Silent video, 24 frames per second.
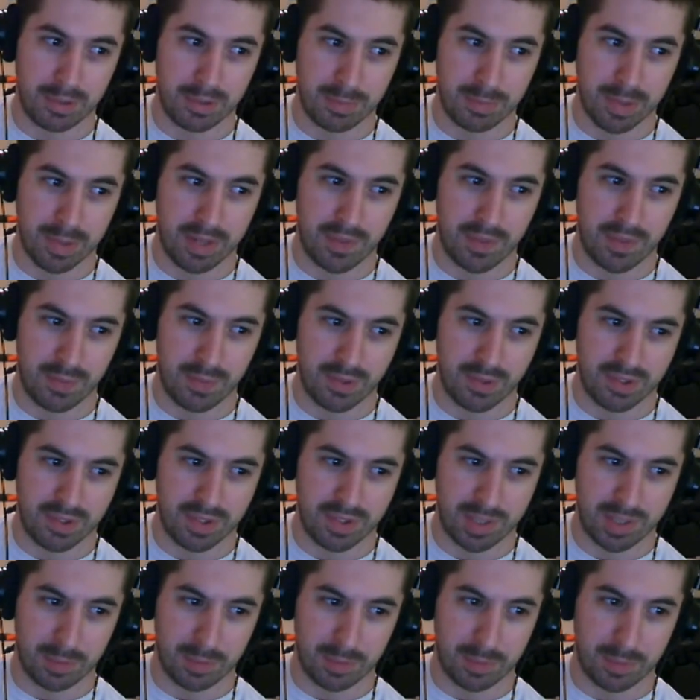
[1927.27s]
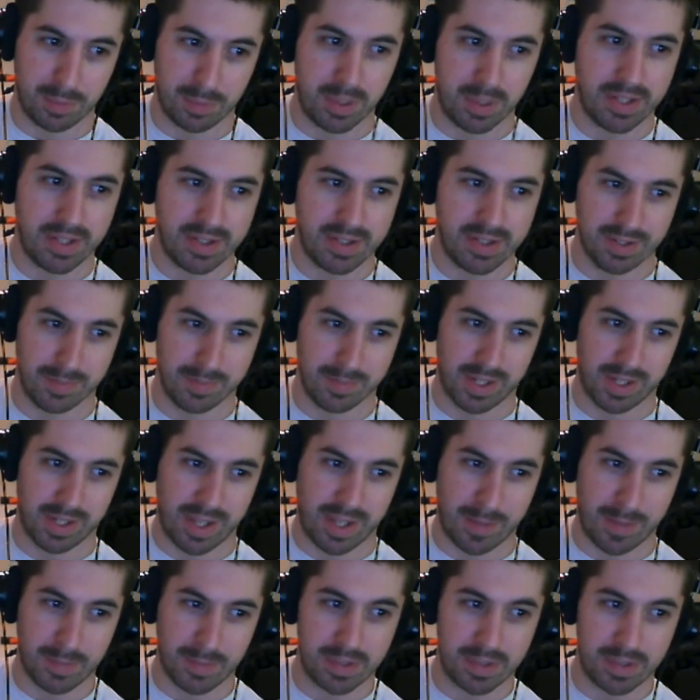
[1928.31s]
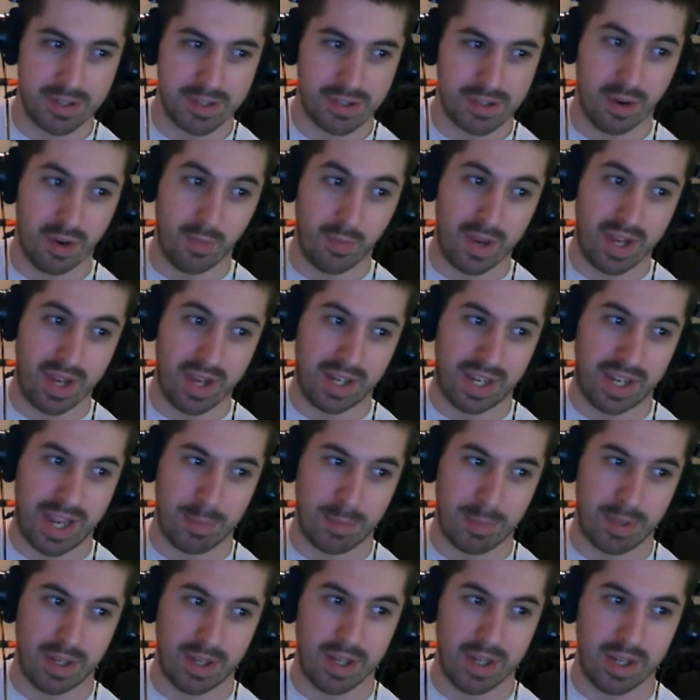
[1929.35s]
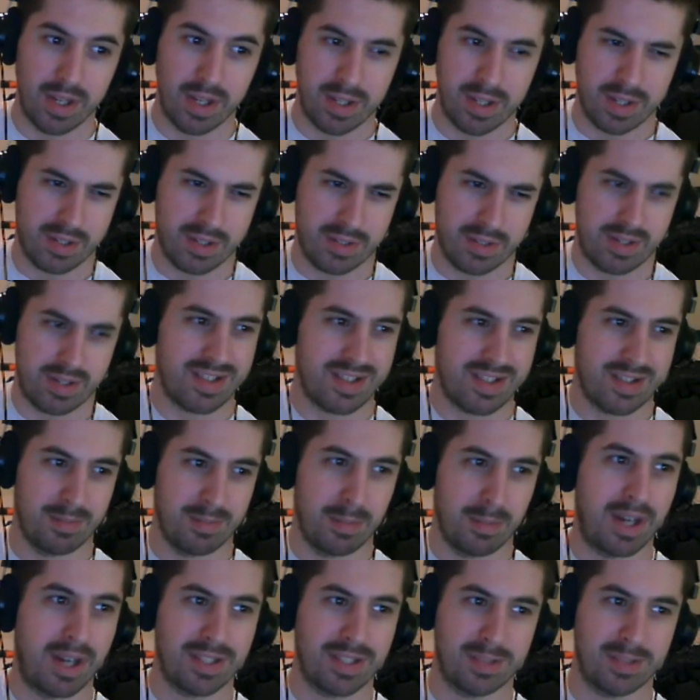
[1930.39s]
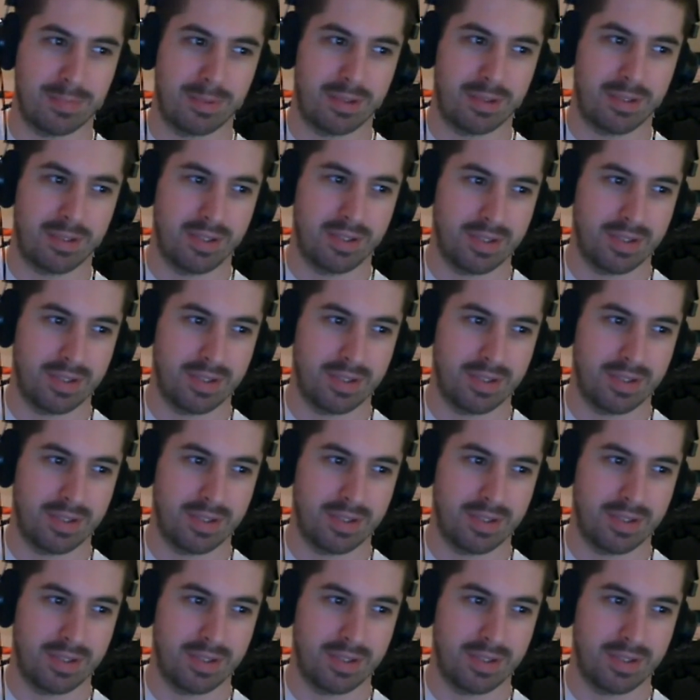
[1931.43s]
to me if it was a similar price or something like that. But there's no way it can be. It's impossible.